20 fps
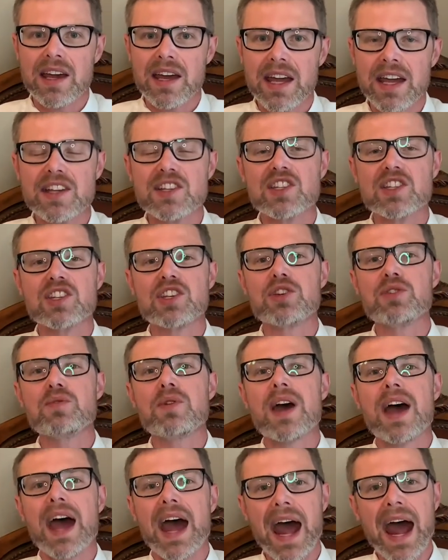is
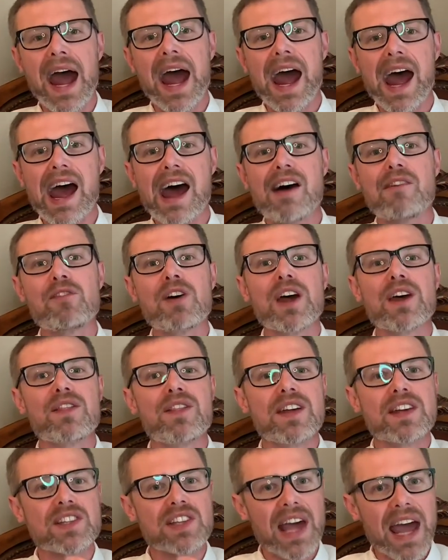to have
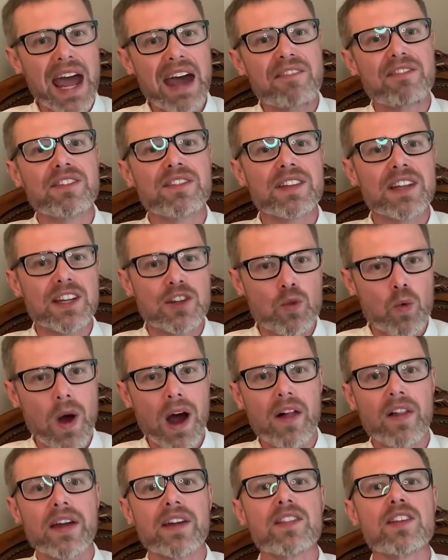this heavenly
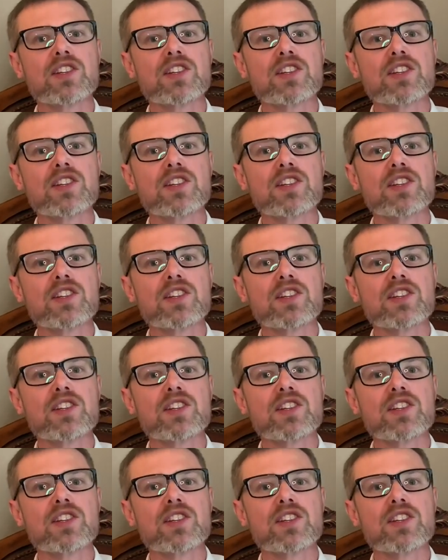dwelling,